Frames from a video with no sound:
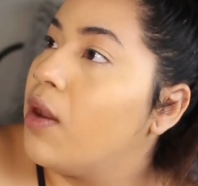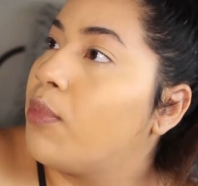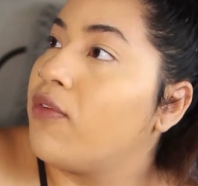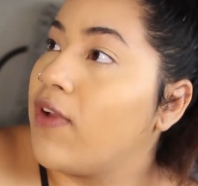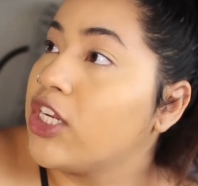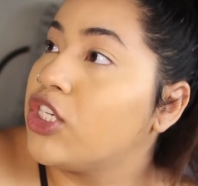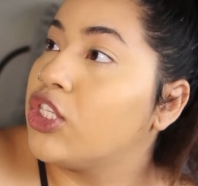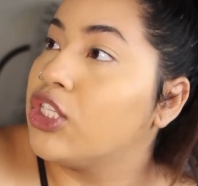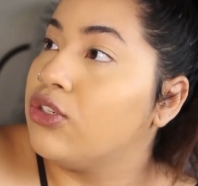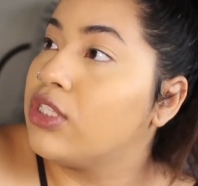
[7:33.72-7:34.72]

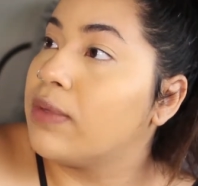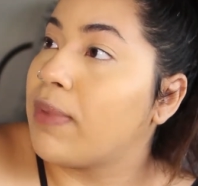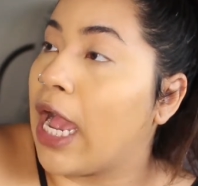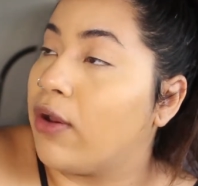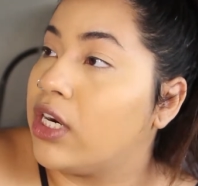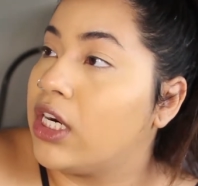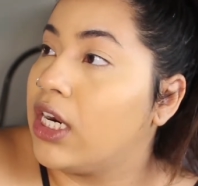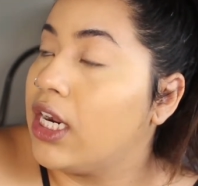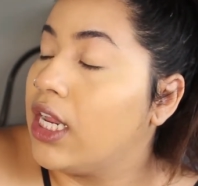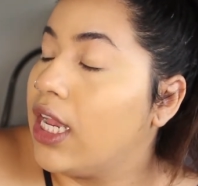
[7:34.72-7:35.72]
Professional Loose
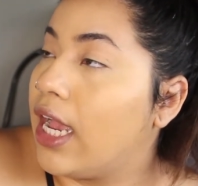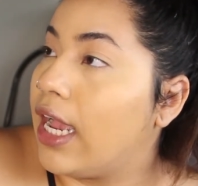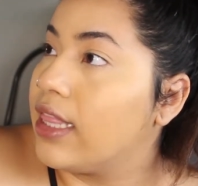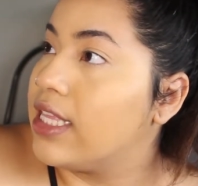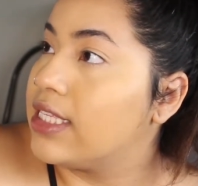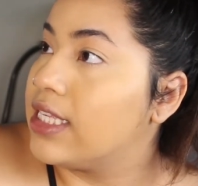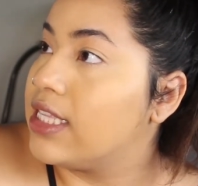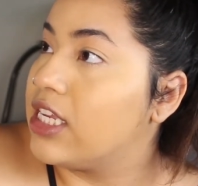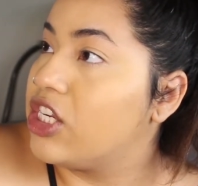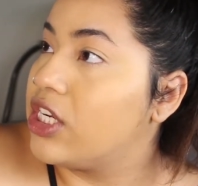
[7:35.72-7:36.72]
Powder. This is
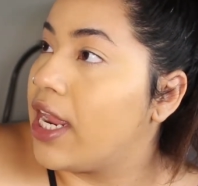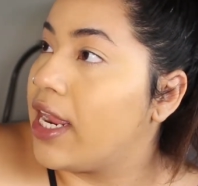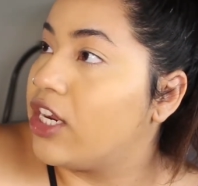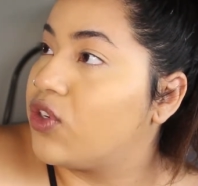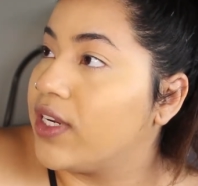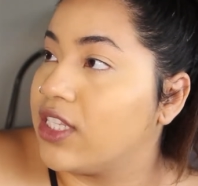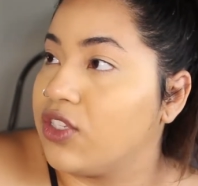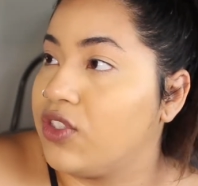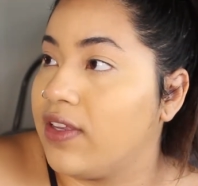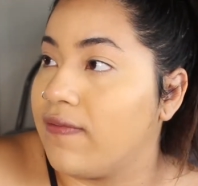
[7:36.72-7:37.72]
the shade
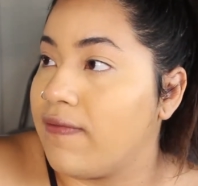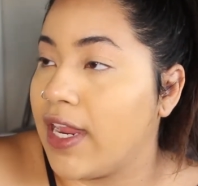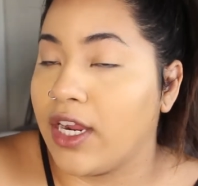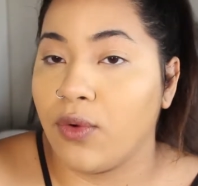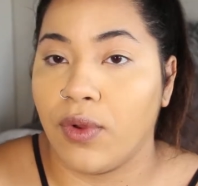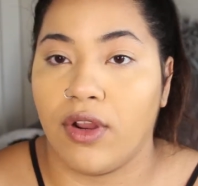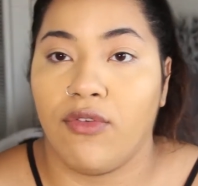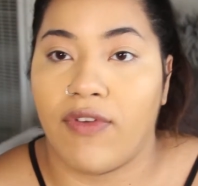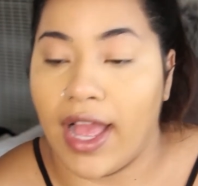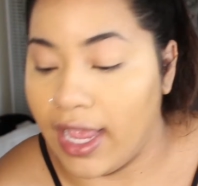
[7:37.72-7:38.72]
Translucent Fair
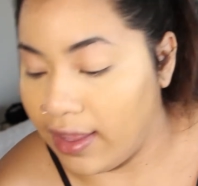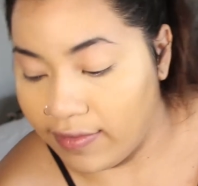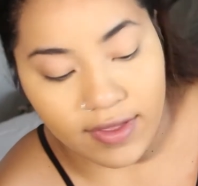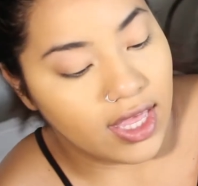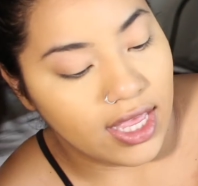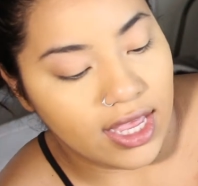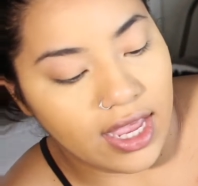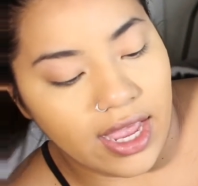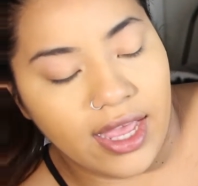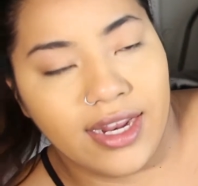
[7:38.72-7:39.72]
105,
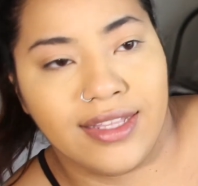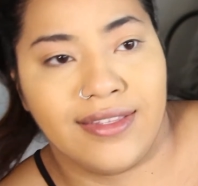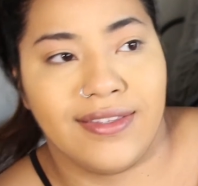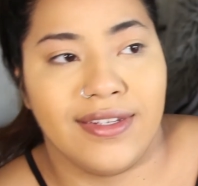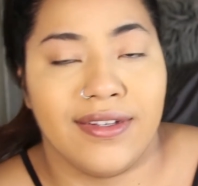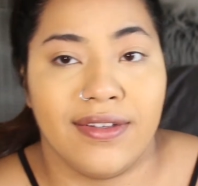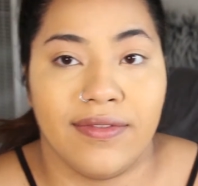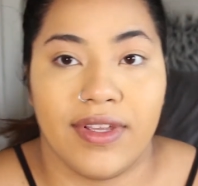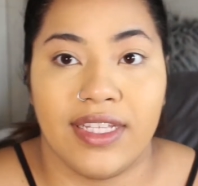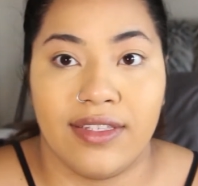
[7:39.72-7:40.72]
and it's
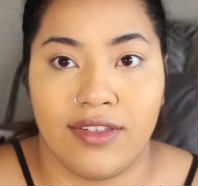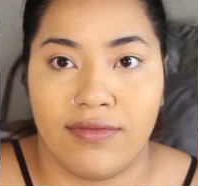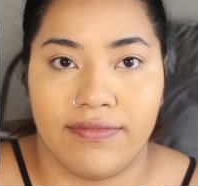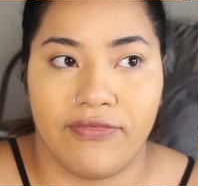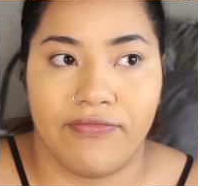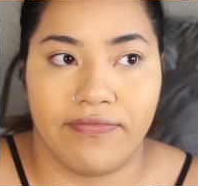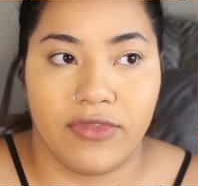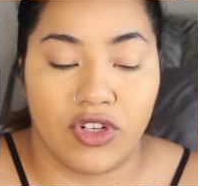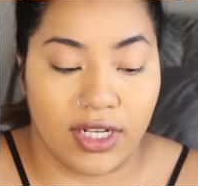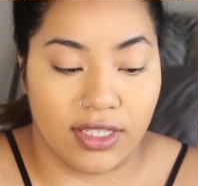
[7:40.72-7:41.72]

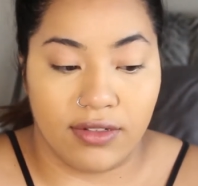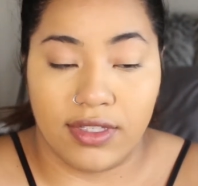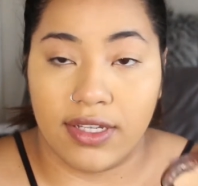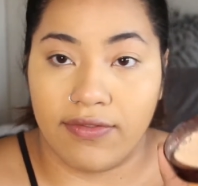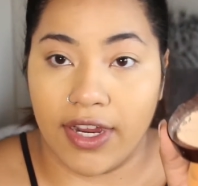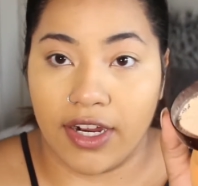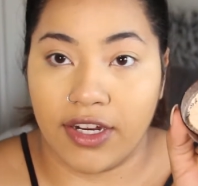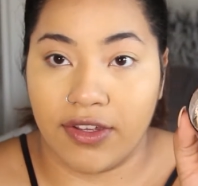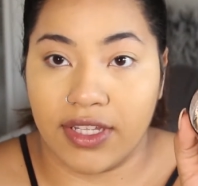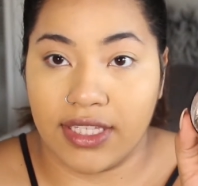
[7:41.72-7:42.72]
translucent fair,
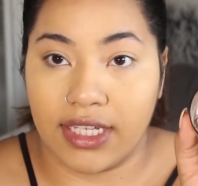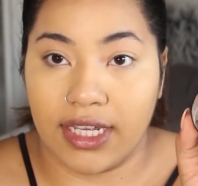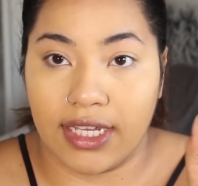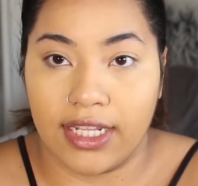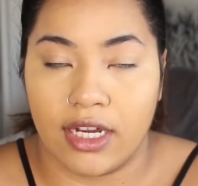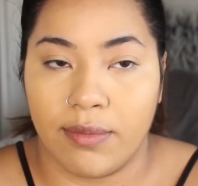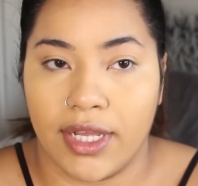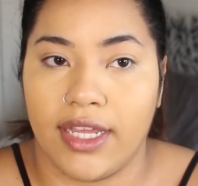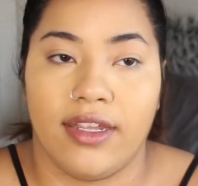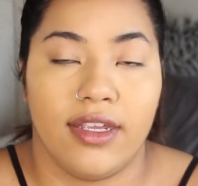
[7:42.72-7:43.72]
you can see it in there,
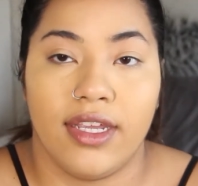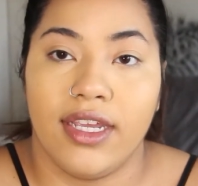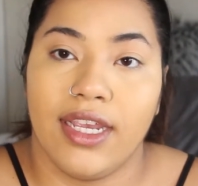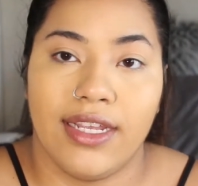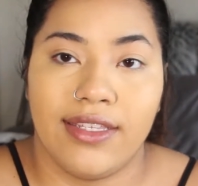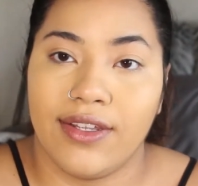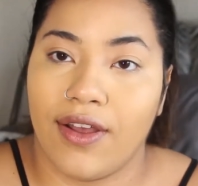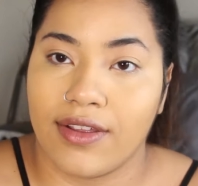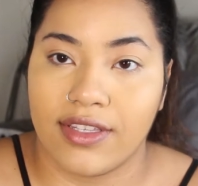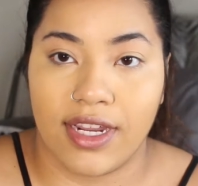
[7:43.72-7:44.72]
but it's still
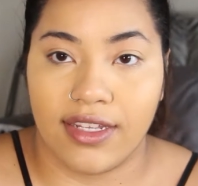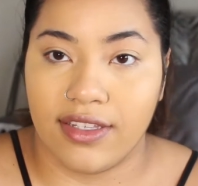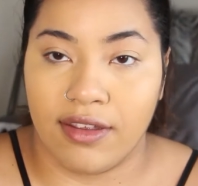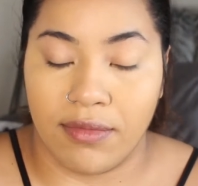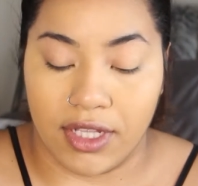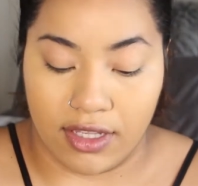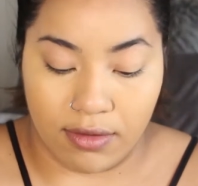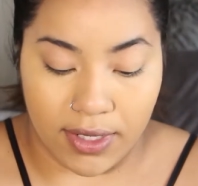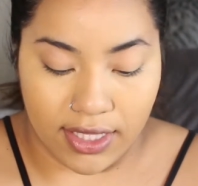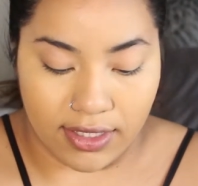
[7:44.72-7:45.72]
oxidizing on me a little bit.